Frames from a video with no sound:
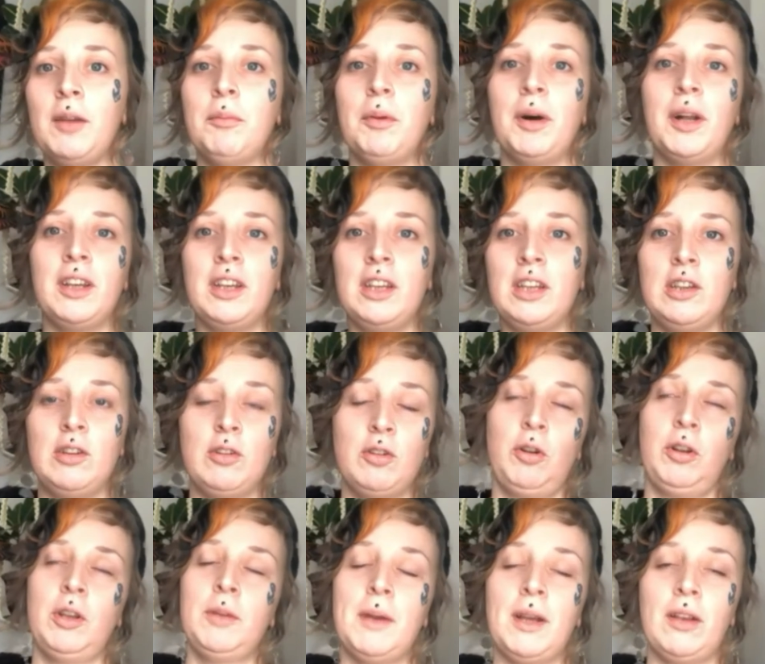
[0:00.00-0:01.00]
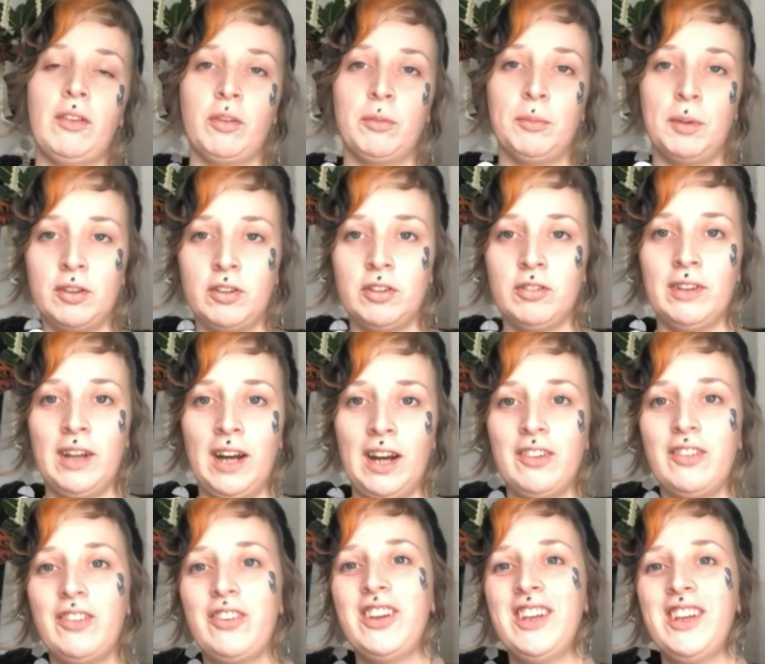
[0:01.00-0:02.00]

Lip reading: but you can only make so much of that.